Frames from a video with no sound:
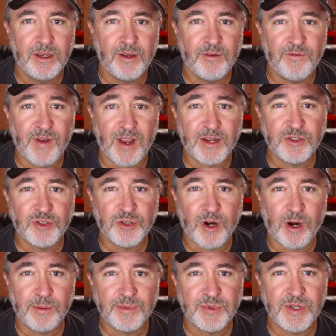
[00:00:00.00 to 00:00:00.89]
In fact,
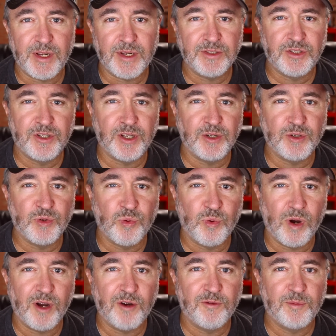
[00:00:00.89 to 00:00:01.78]
Sharp says that
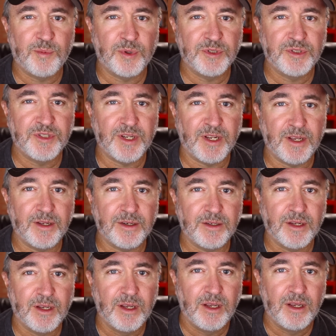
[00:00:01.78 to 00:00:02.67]
12%